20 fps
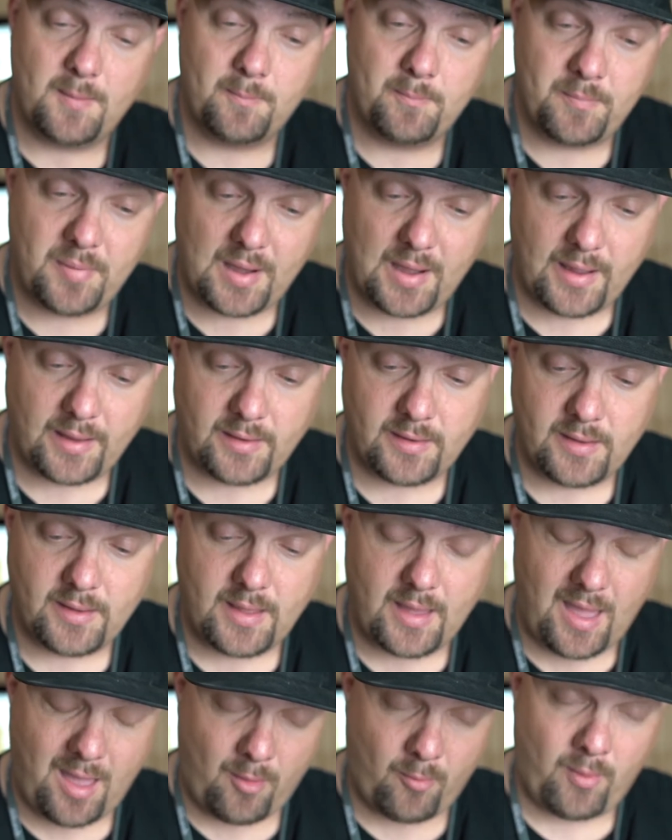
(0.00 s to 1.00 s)
But,
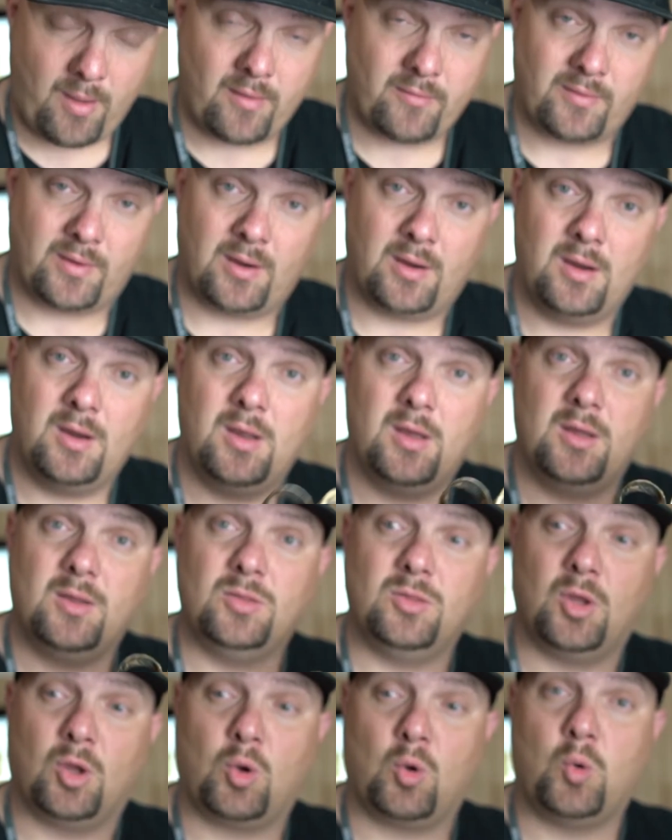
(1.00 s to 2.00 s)
however,
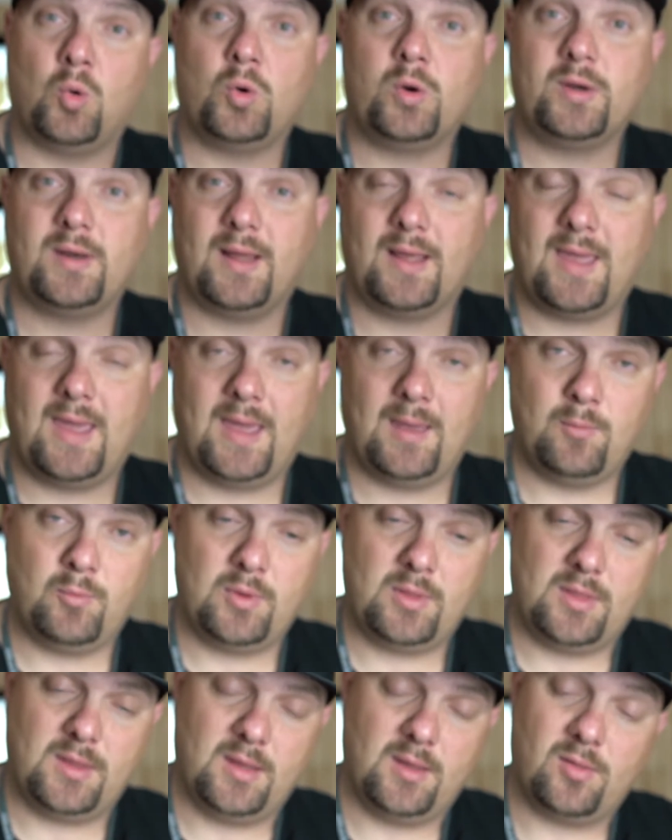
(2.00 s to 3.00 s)
the cord that came
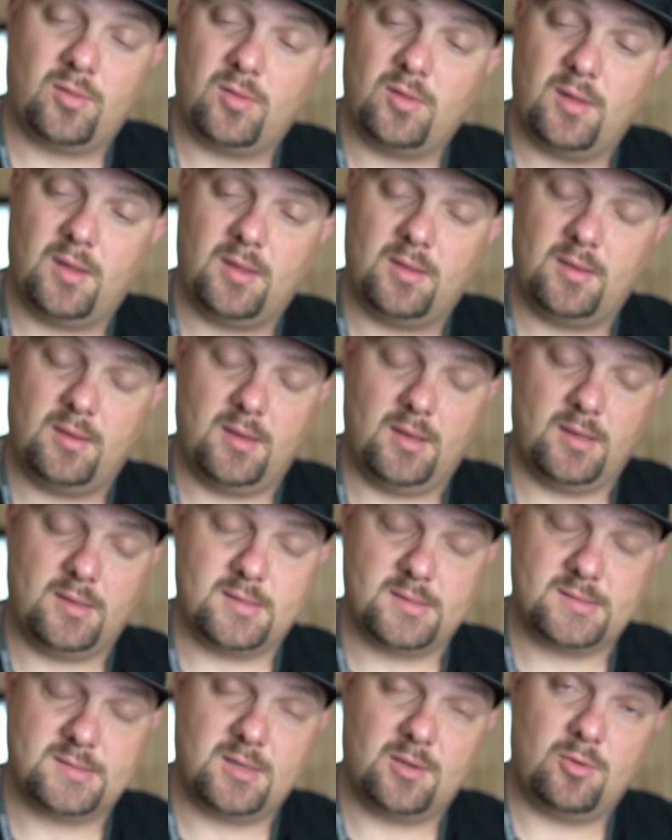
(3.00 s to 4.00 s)
with this,
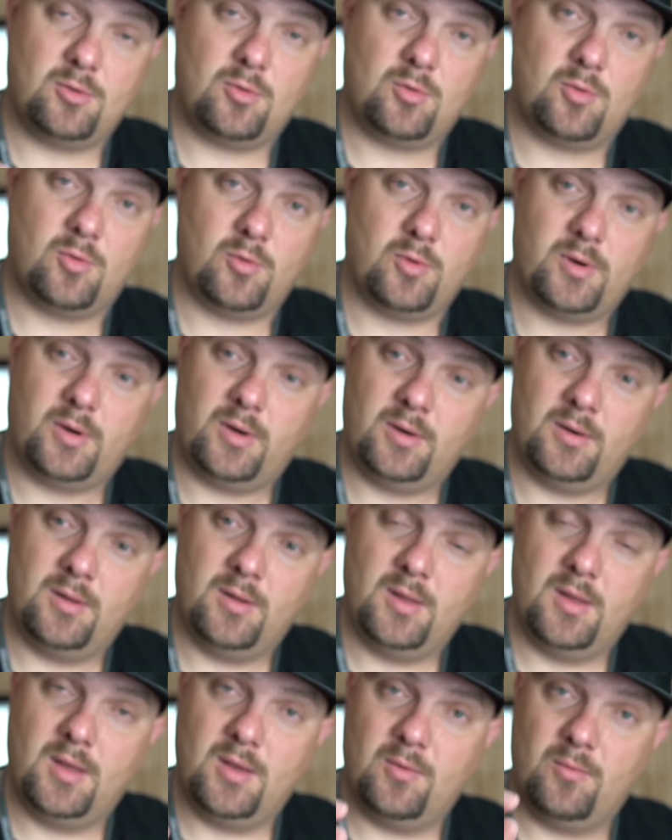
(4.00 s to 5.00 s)
it's a single cord
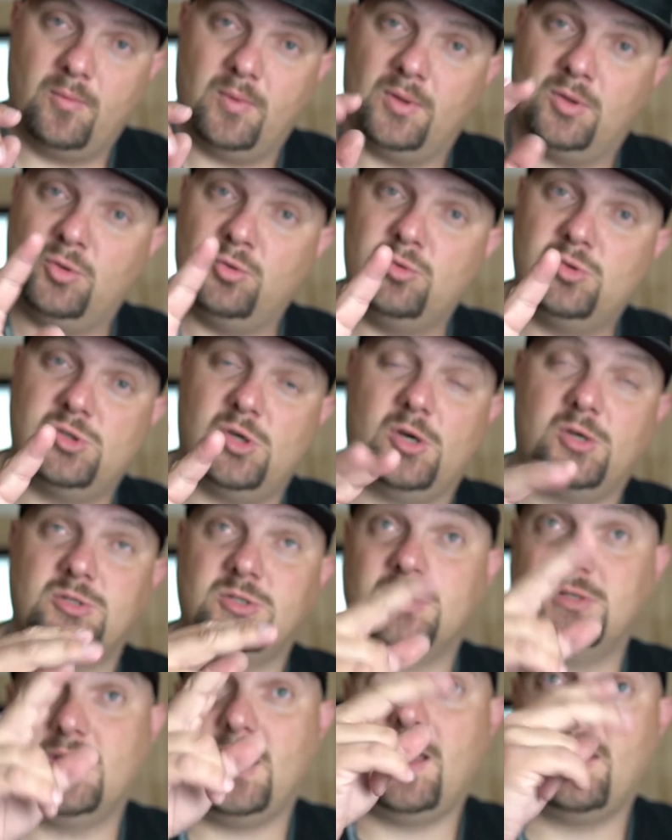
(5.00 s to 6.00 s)
with 2
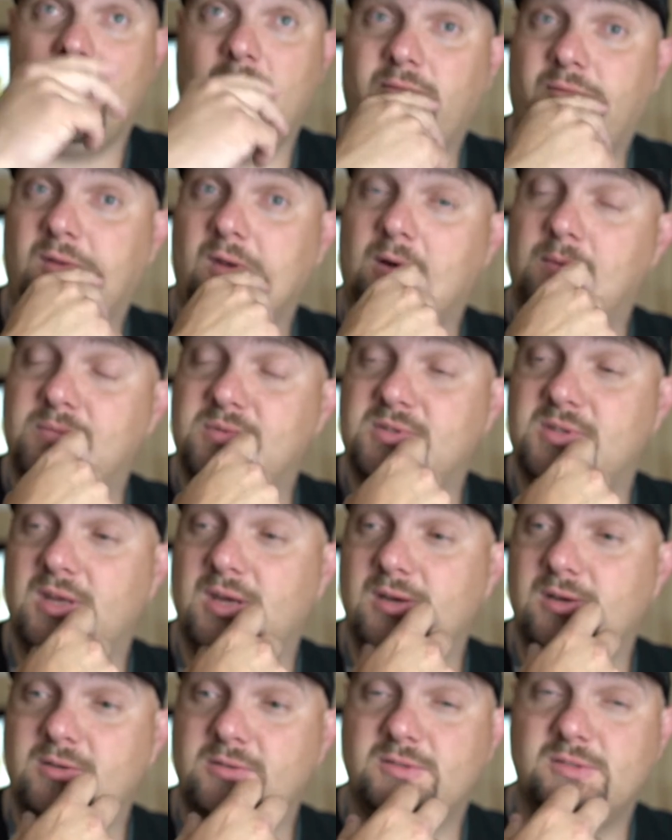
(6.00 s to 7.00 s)
chargers. I left it
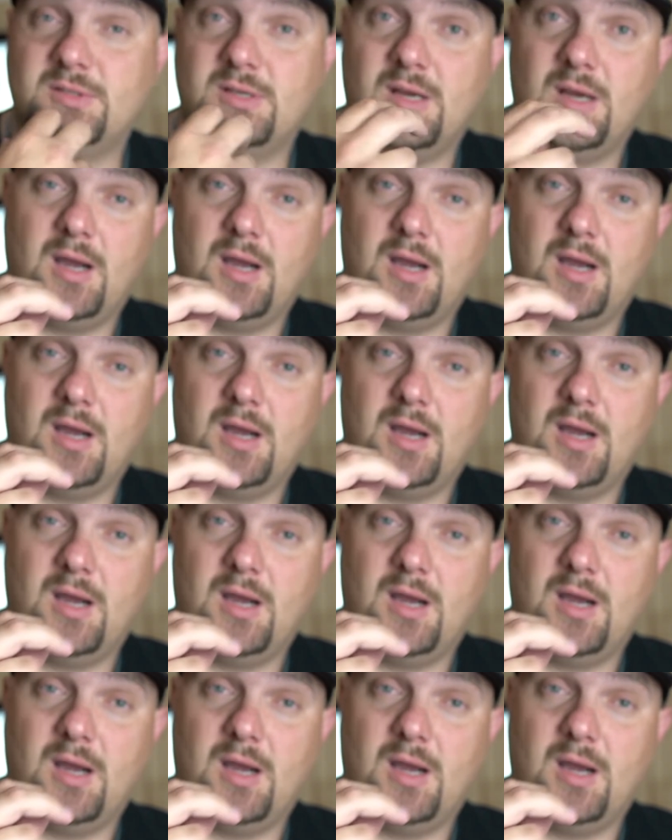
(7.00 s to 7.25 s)
upstairs.